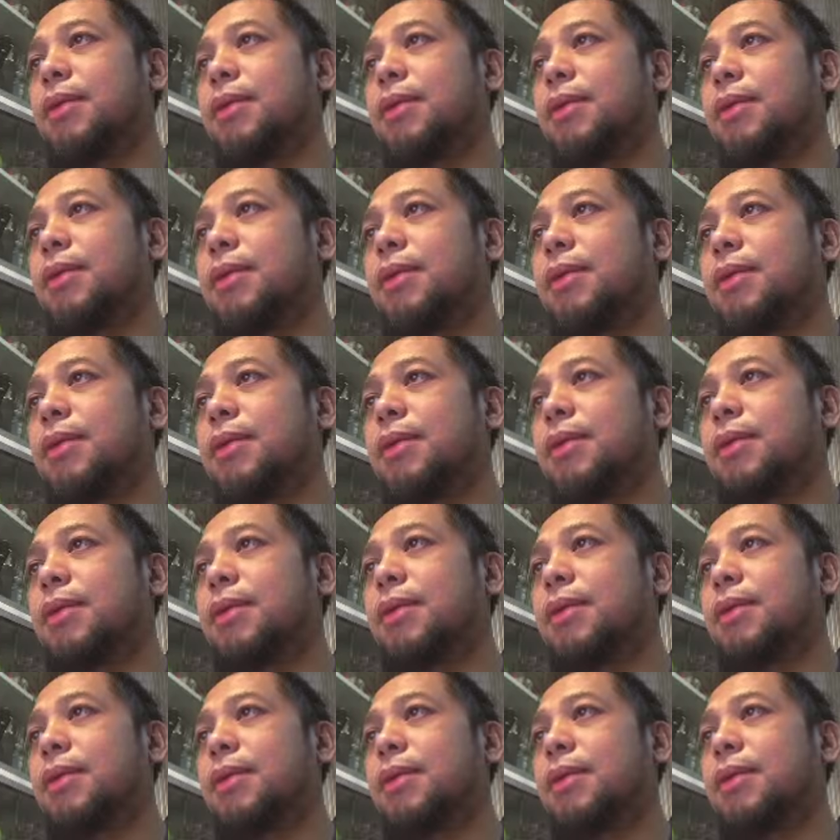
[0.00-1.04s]
As part of
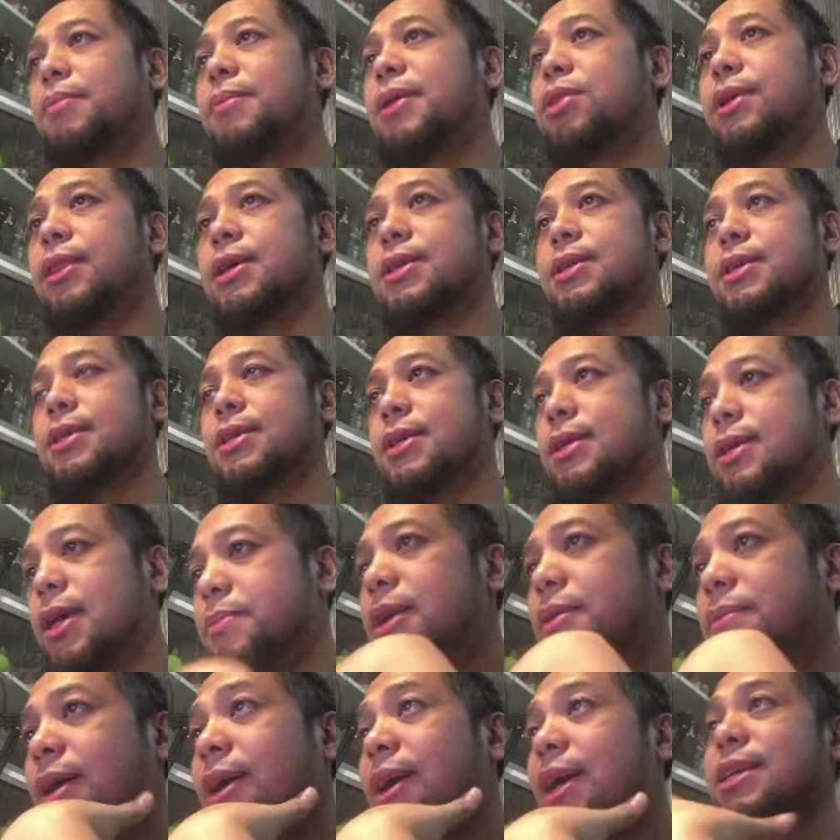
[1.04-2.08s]
our assignments
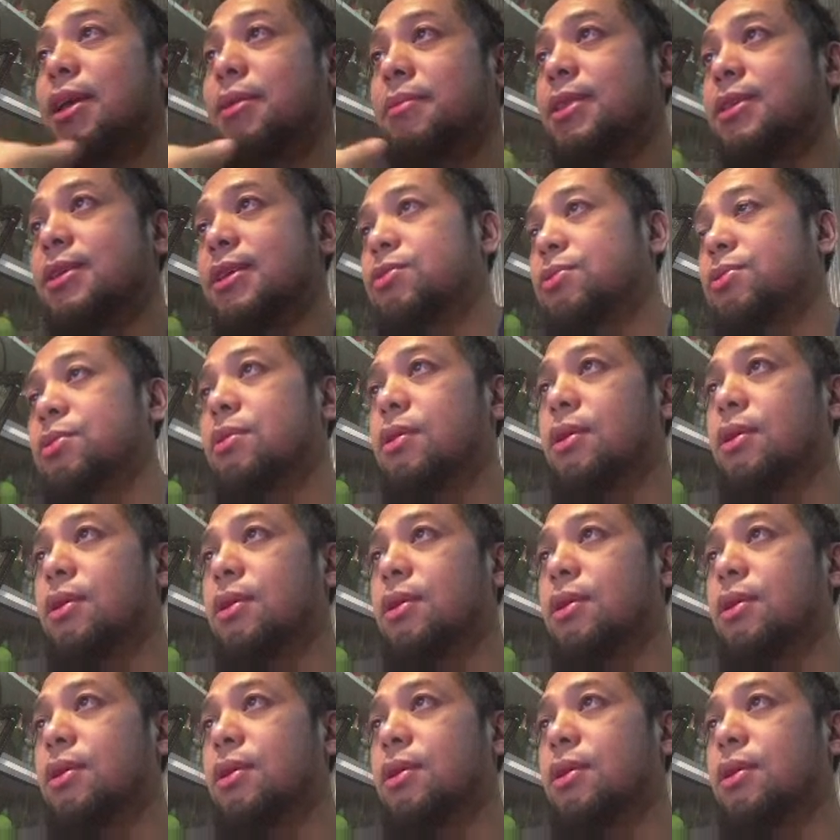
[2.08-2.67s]
has